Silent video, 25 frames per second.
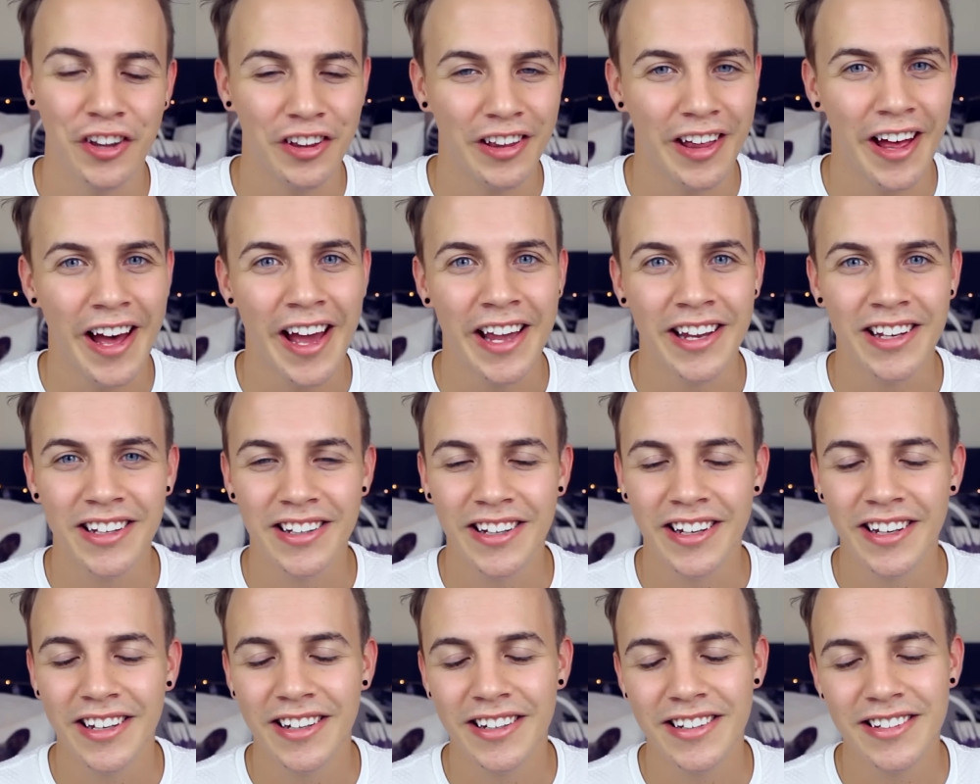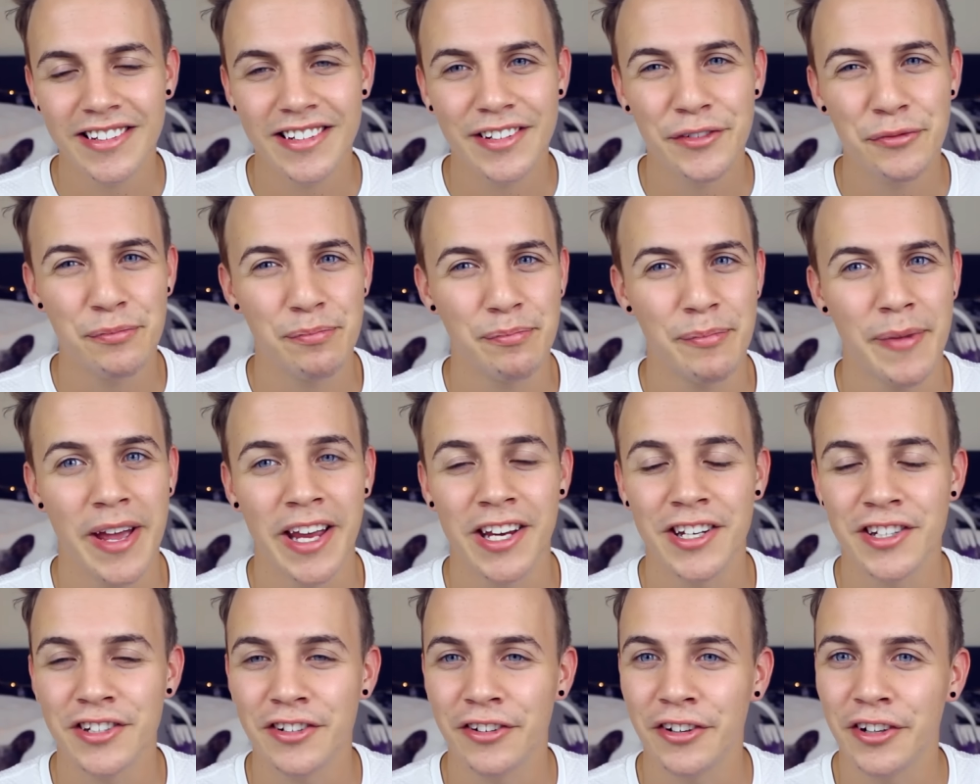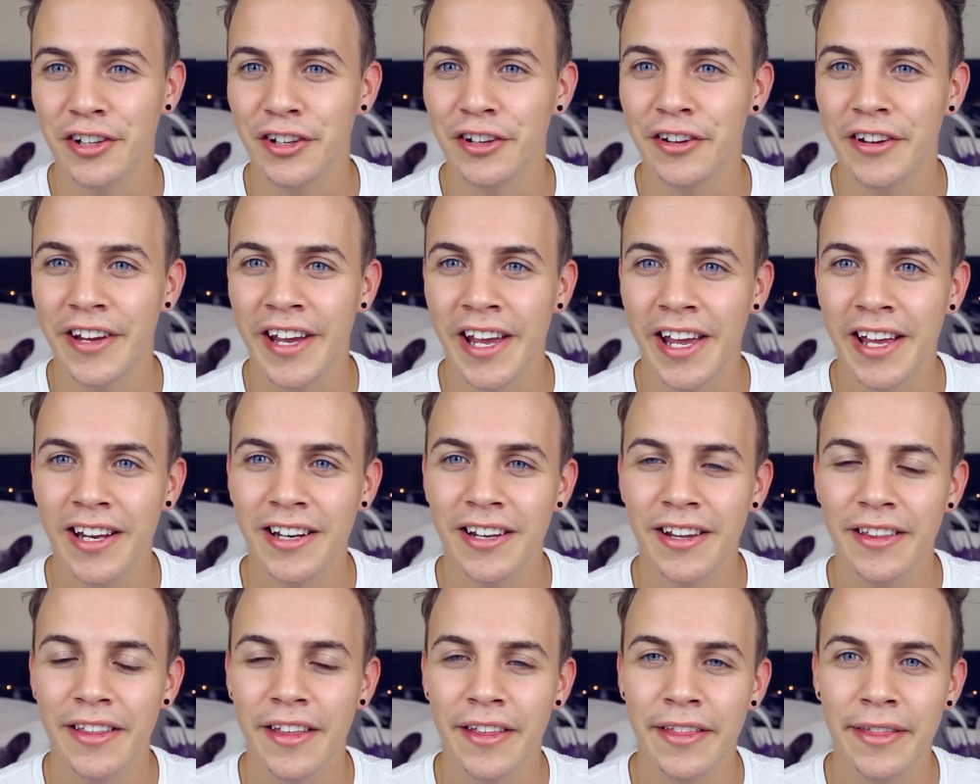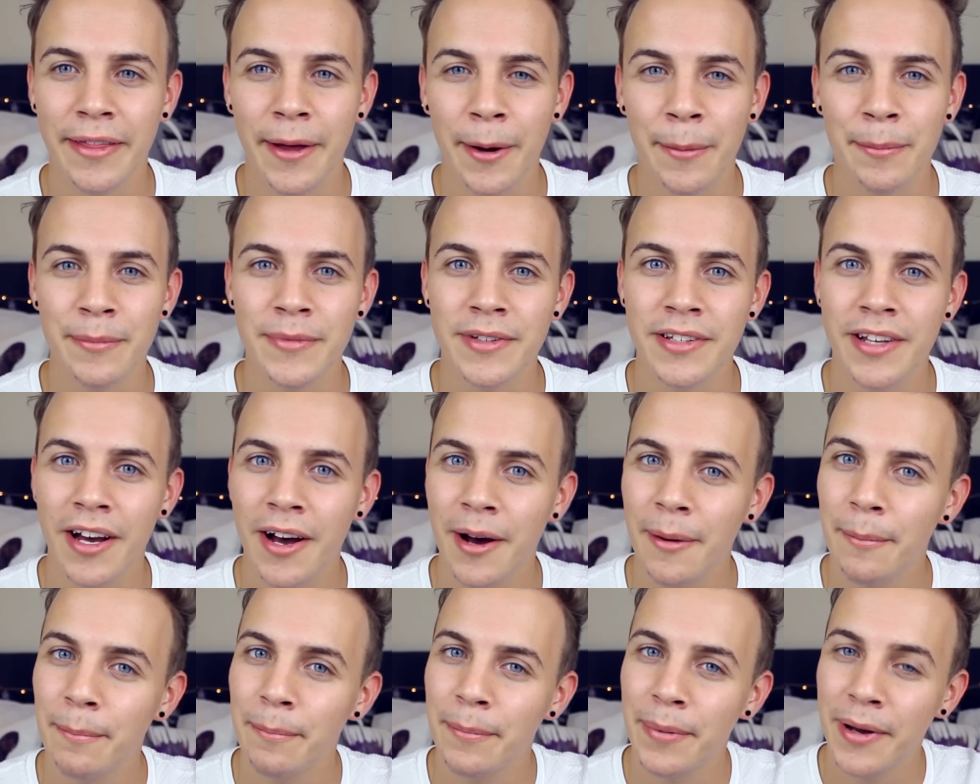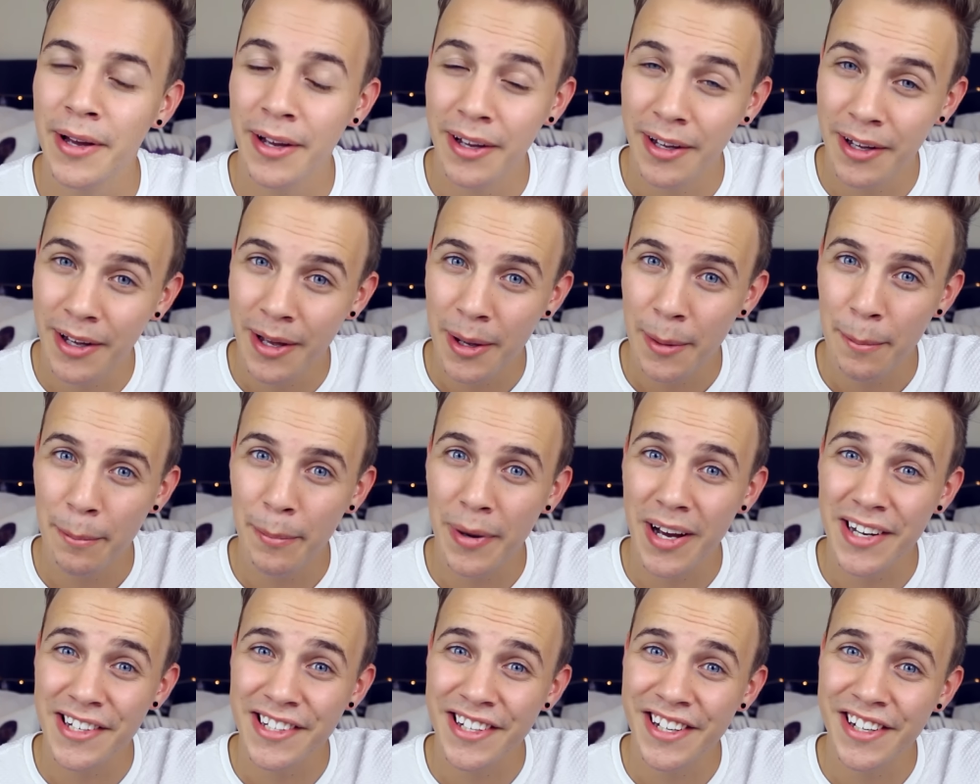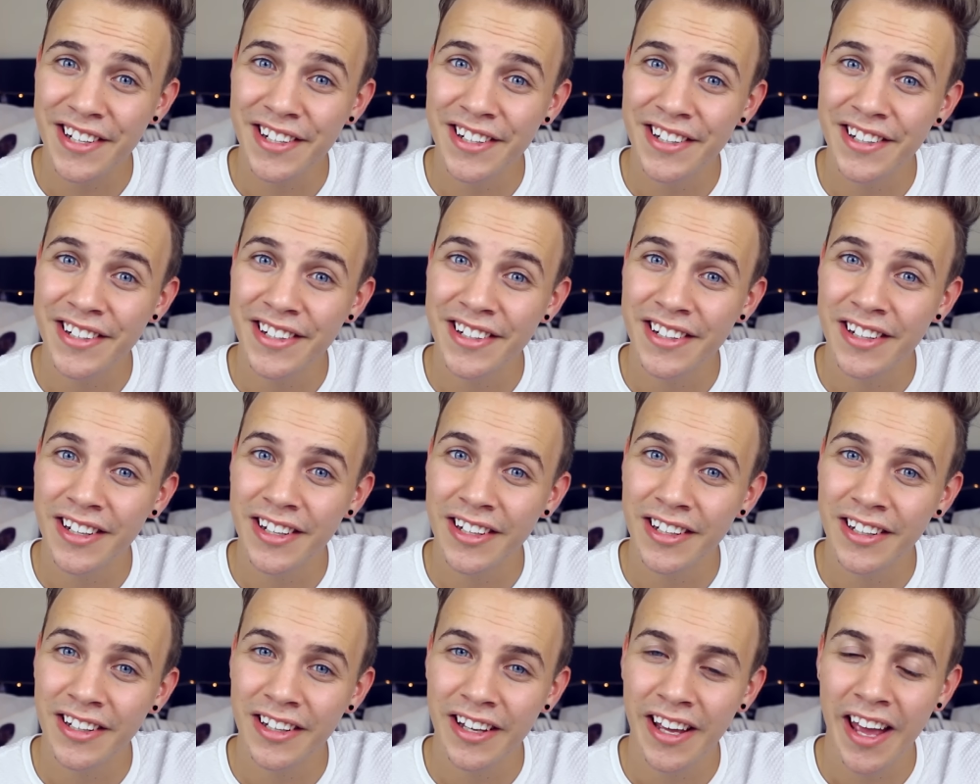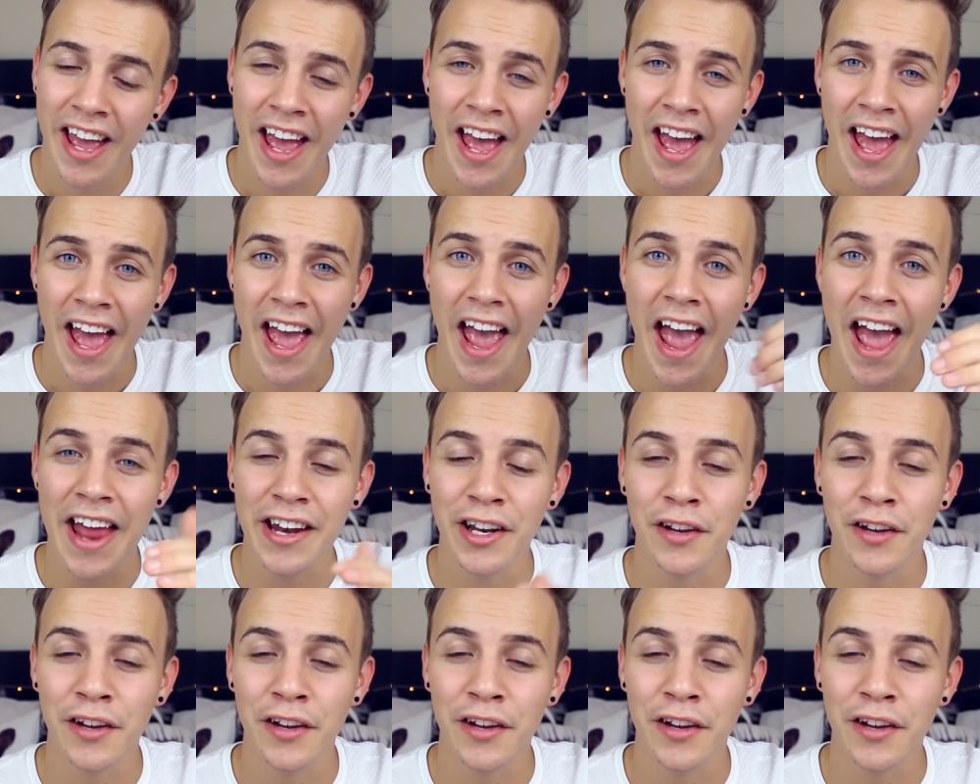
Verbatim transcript: you liked it, make sure you hit the thumbs up button.